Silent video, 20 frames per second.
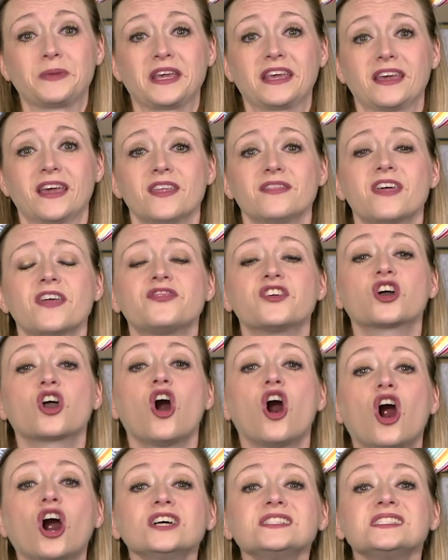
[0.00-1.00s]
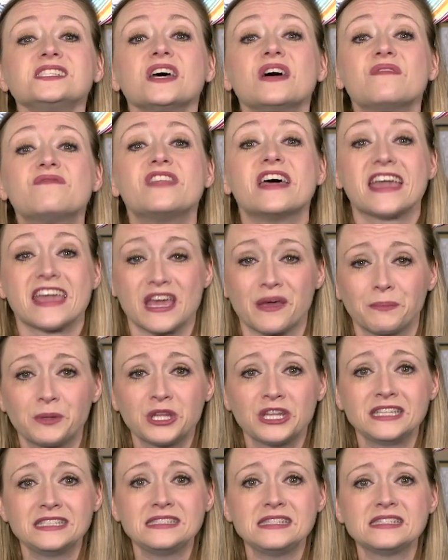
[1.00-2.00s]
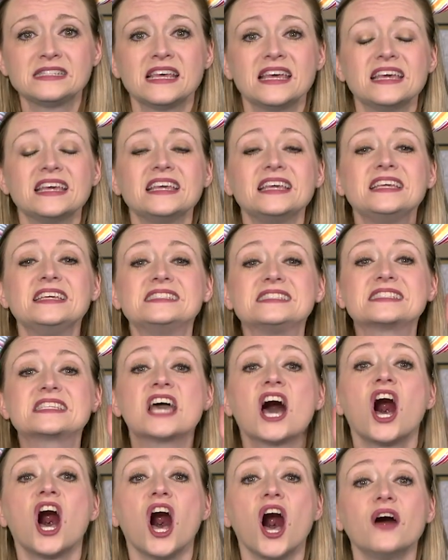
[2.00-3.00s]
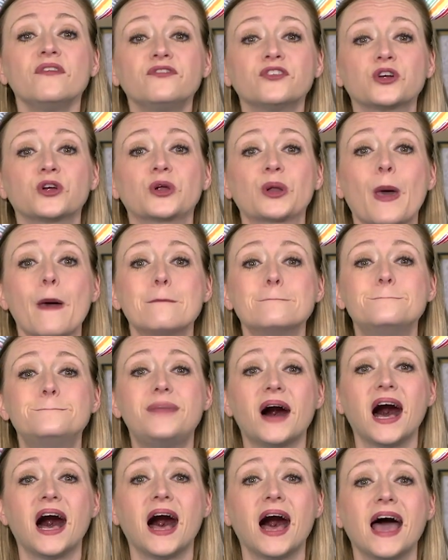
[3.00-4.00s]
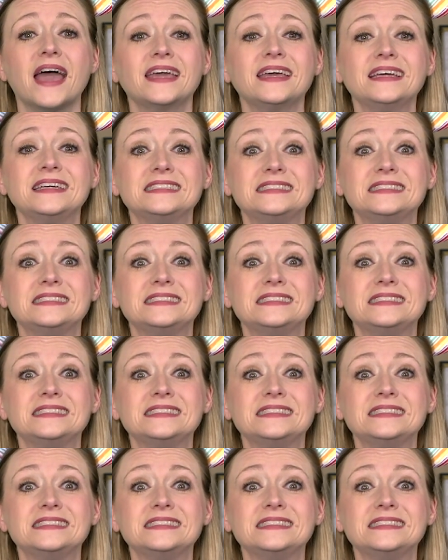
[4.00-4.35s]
me that the cost of the ambulance is covered by